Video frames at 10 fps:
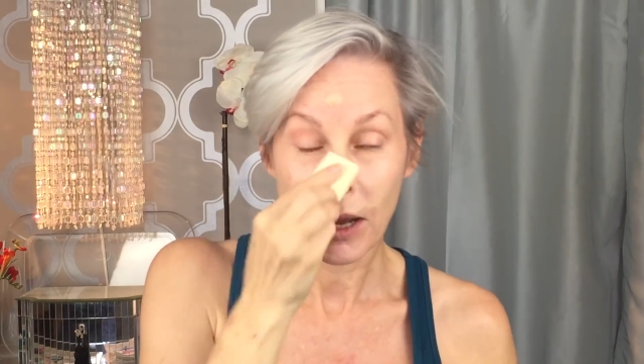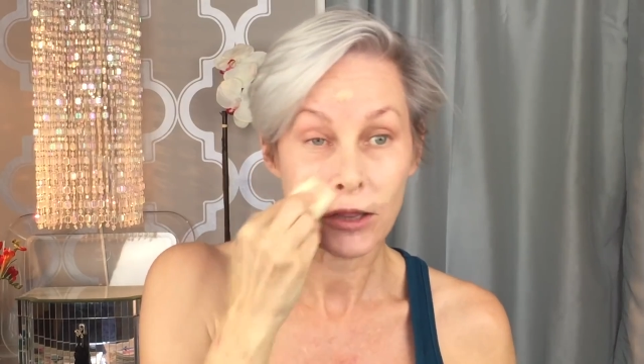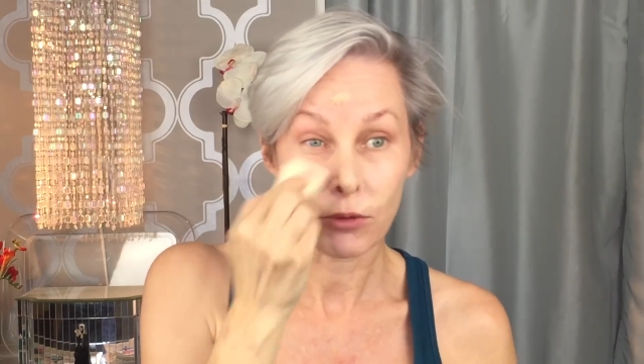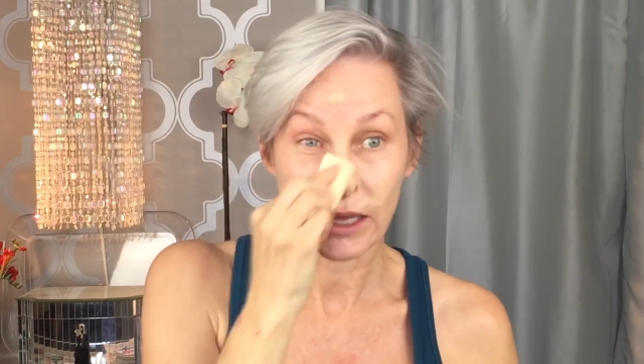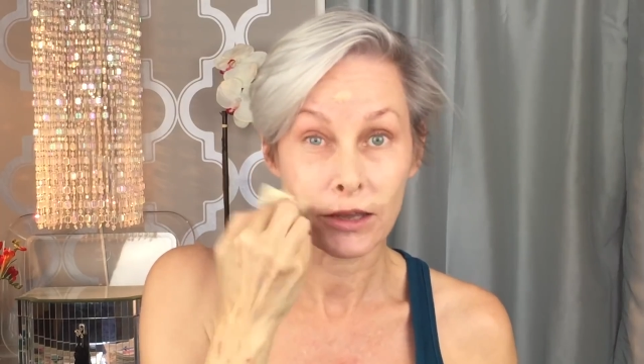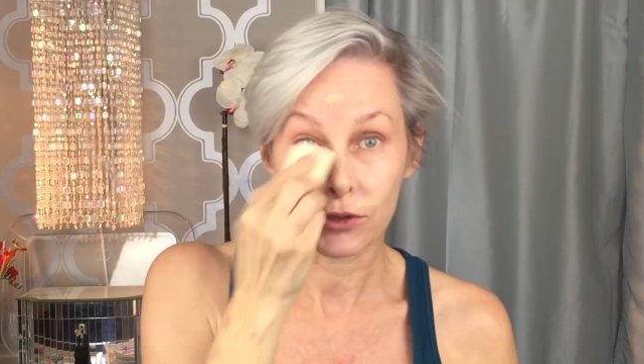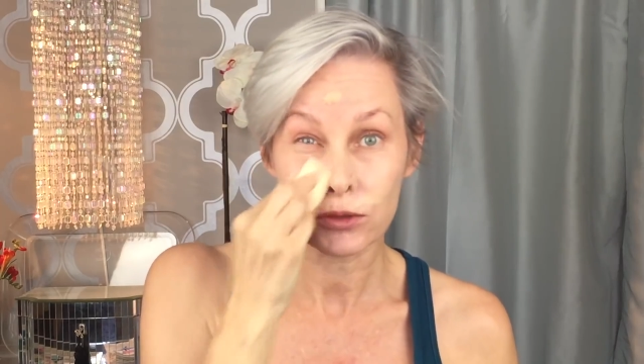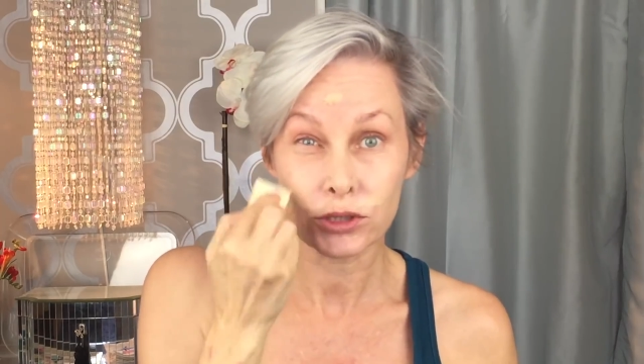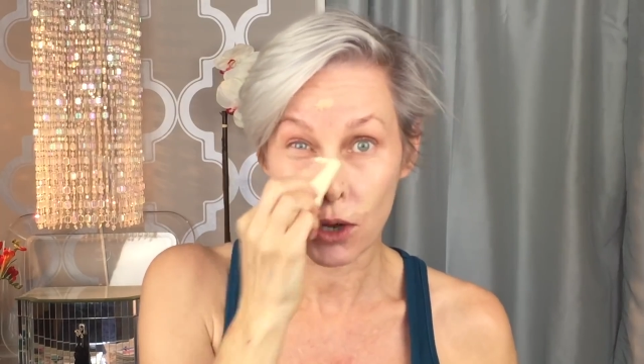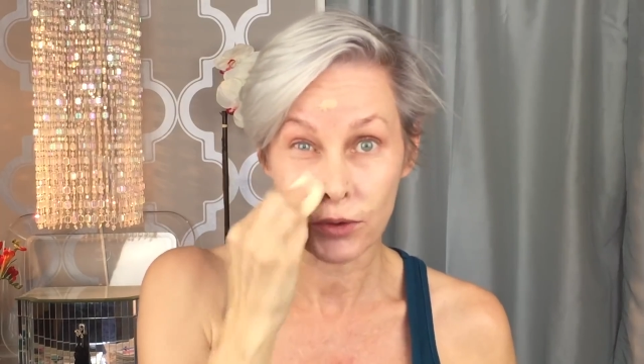By the way, if
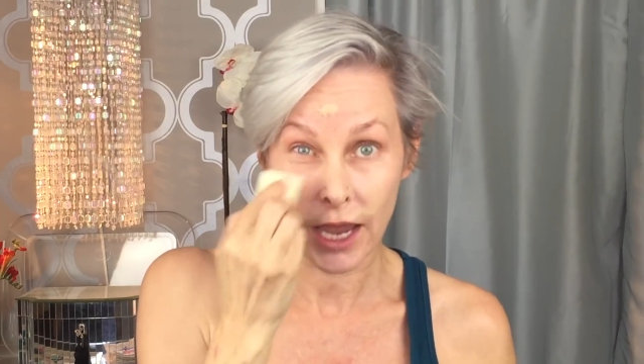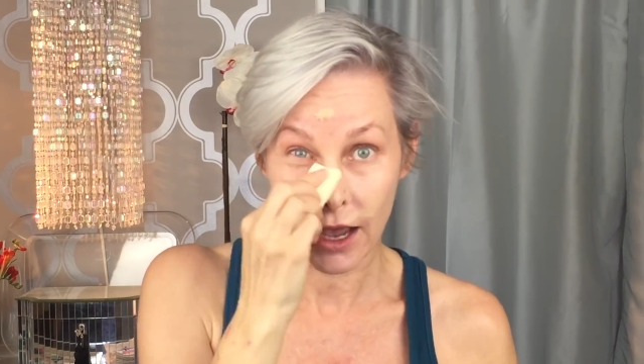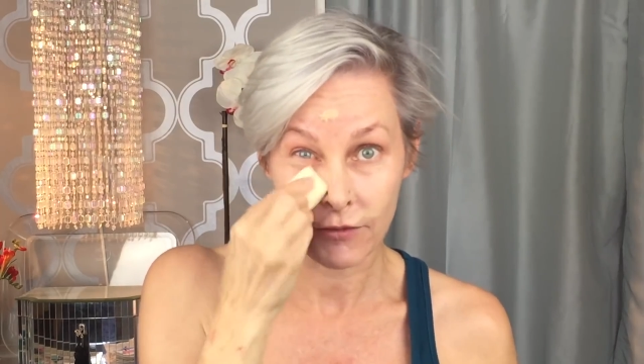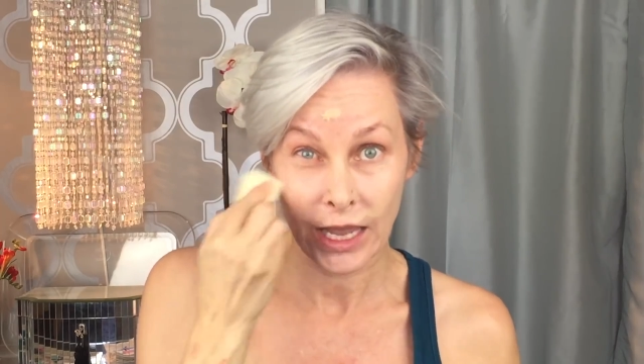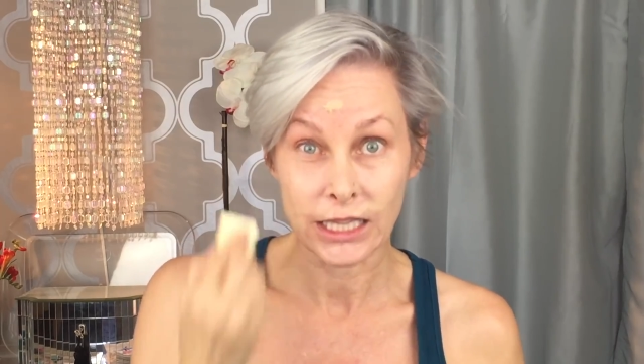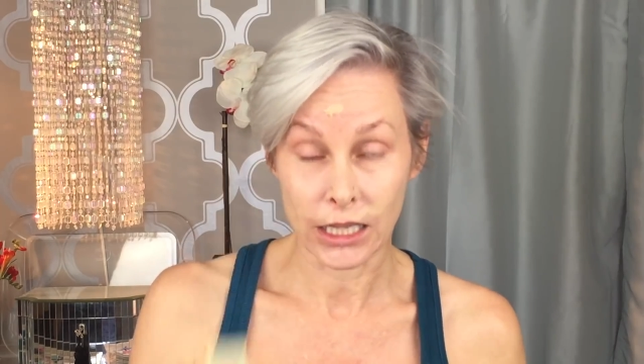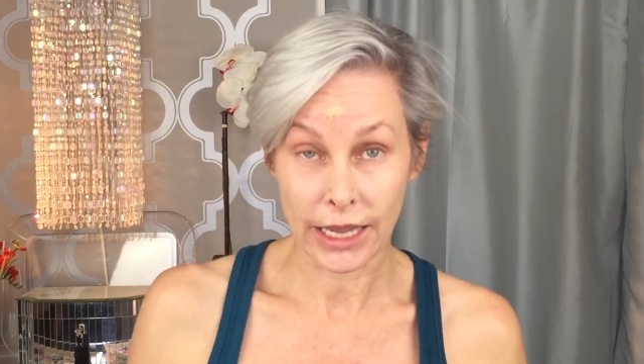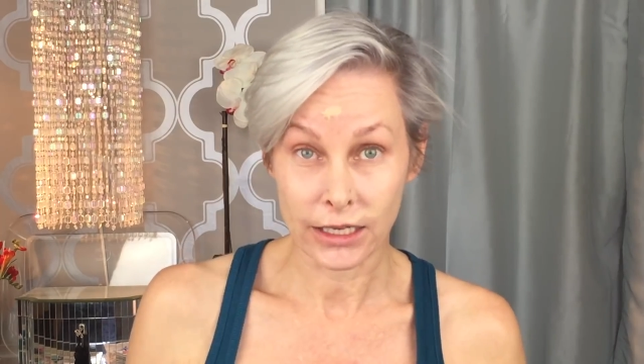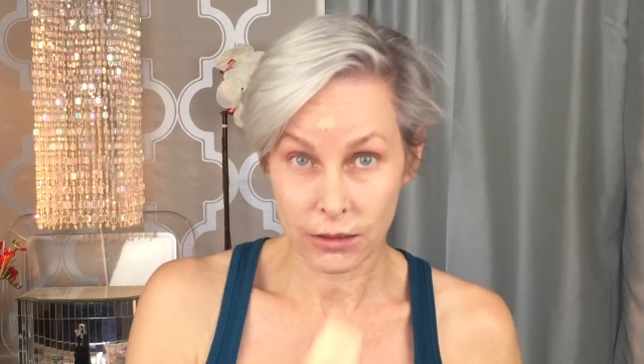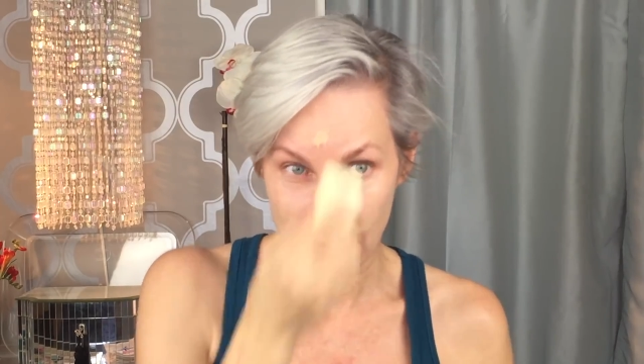you don't have a
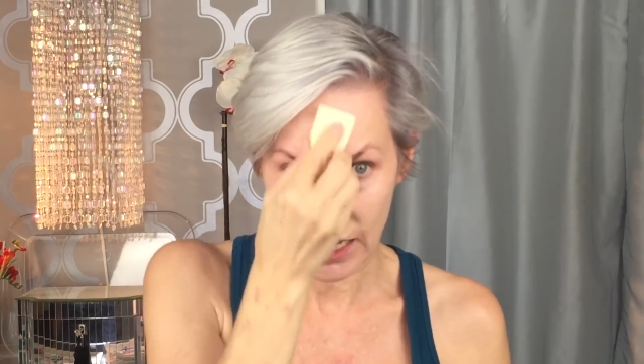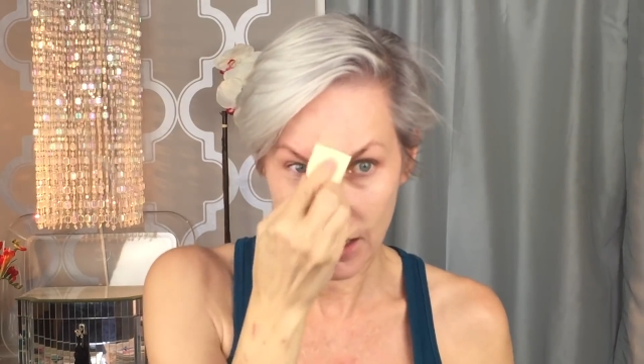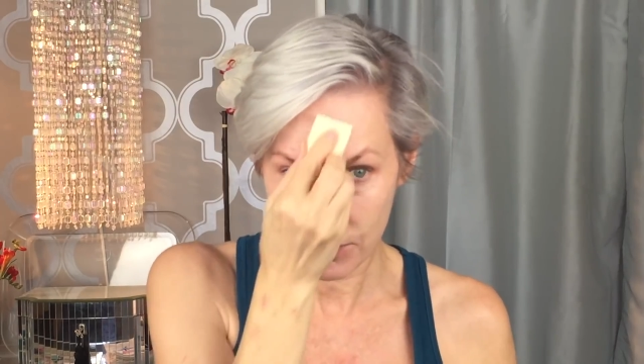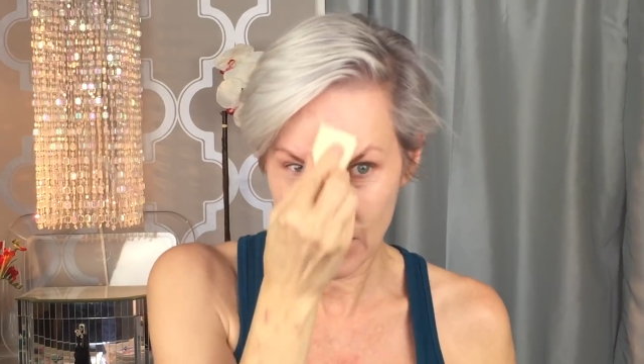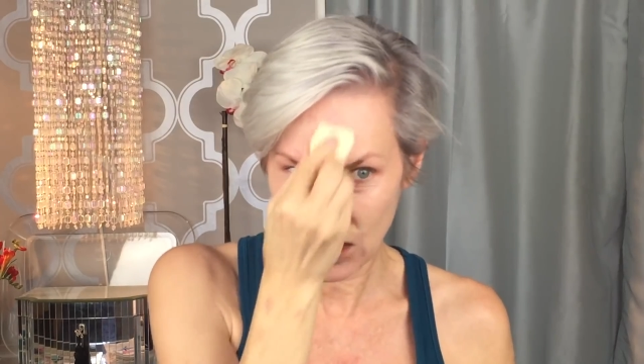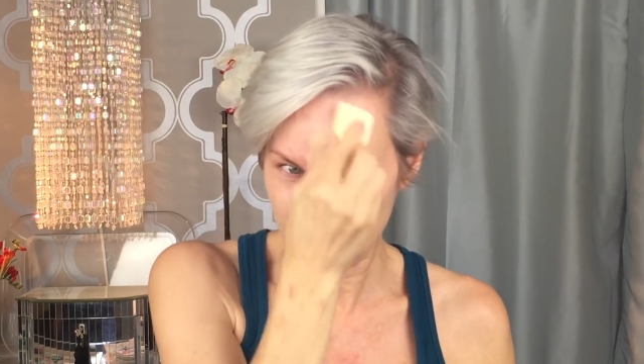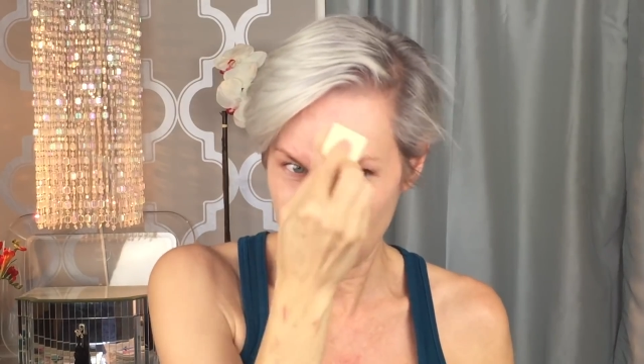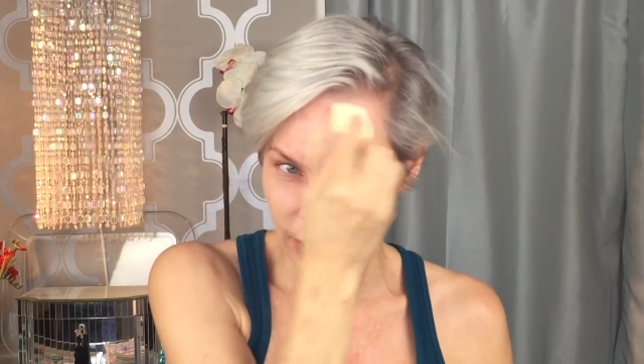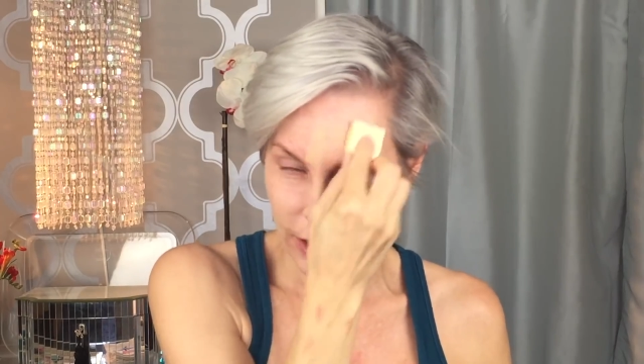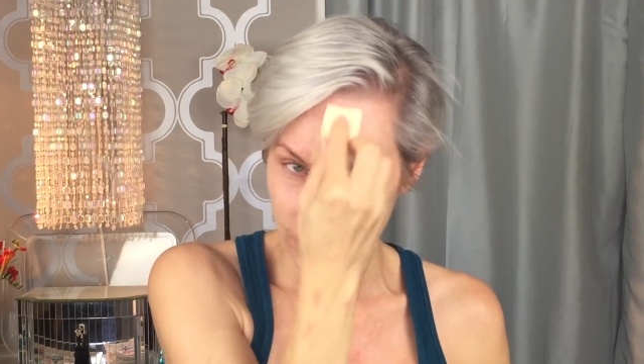lighted makeup mirror,